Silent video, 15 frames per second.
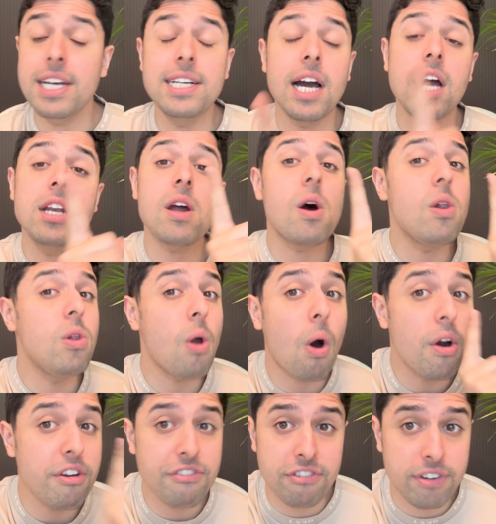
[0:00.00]
done a
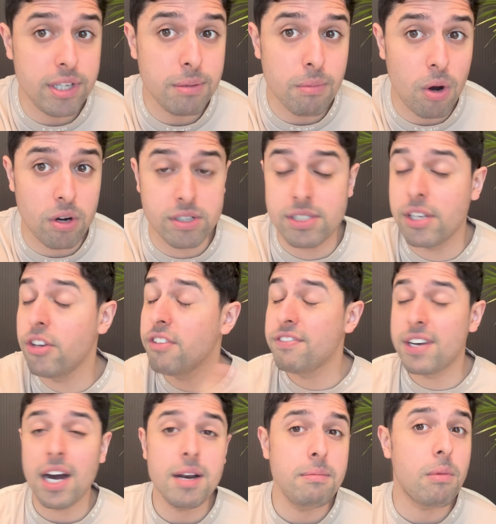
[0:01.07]
lot of free mocks. You have
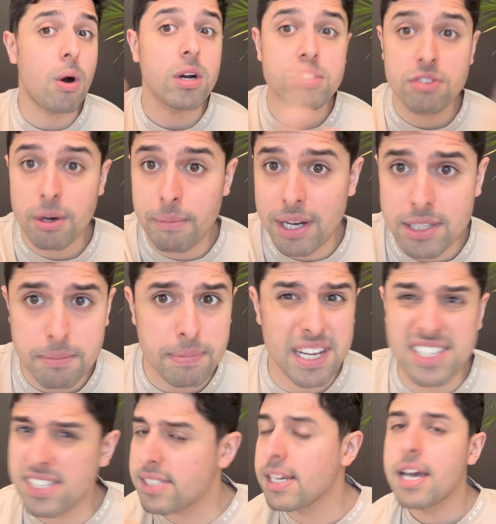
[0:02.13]
done mocks from other
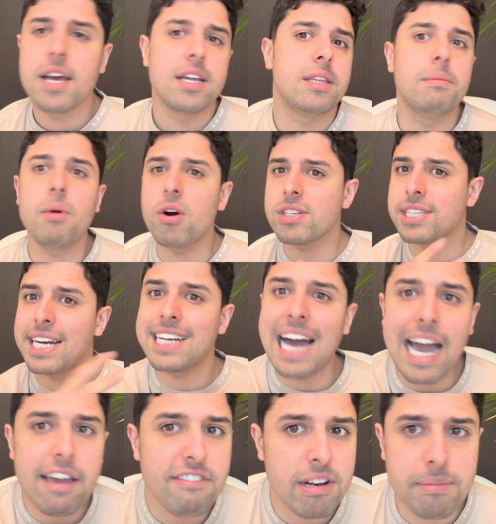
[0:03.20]
places. The mocks that
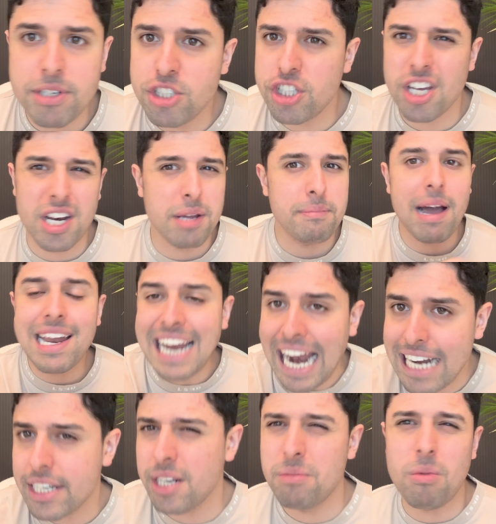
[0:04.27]
I will be sharing,
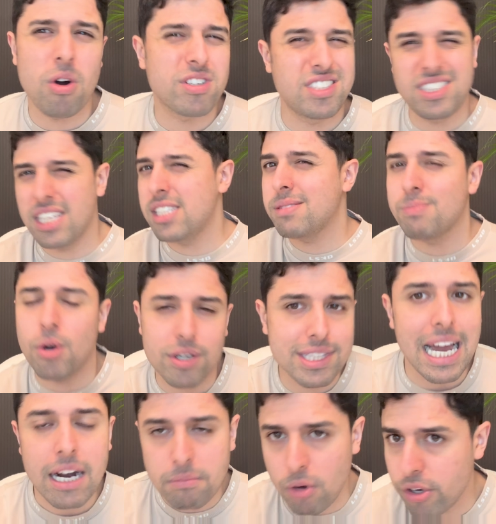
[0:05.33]
Manhattan mocks, this mock,
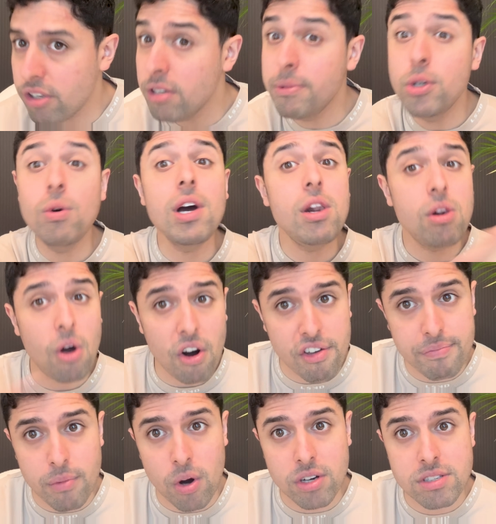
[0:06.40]
that mock. You'll do a lot
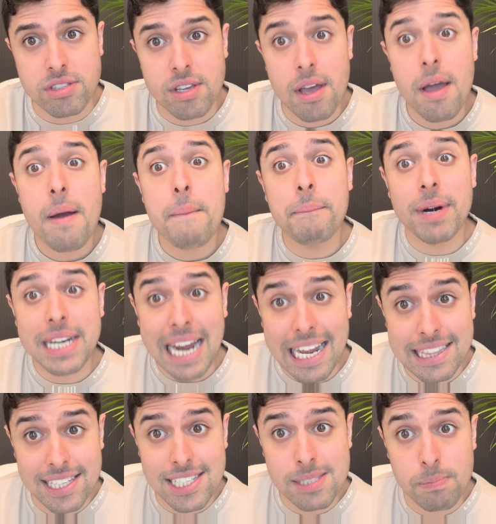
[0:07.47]
of mocks. But
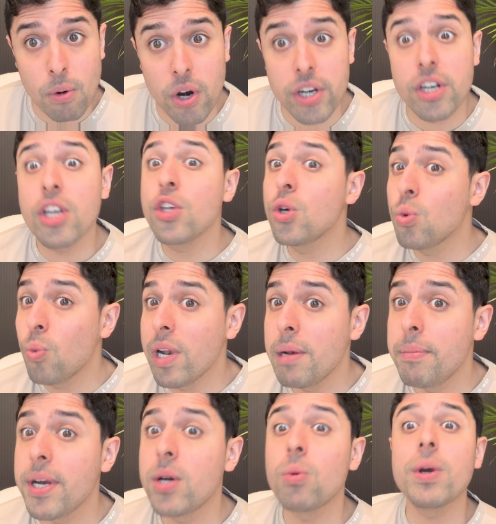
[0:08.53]
at this point, you will
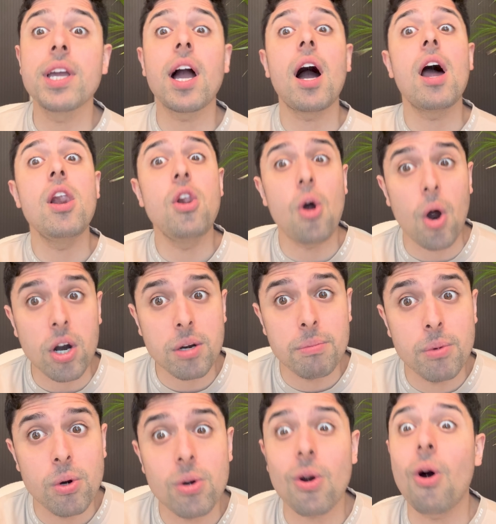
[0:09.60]
be doing a lot
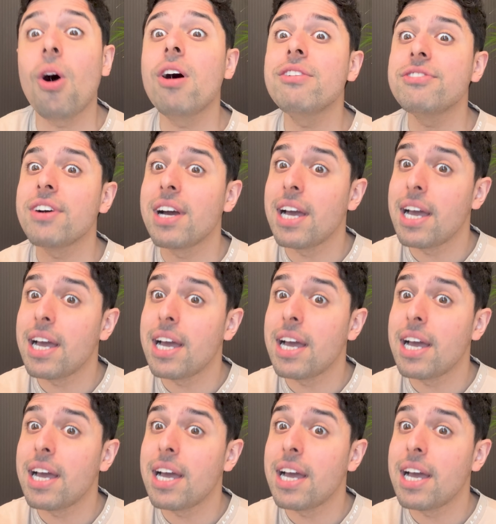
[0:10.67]
more of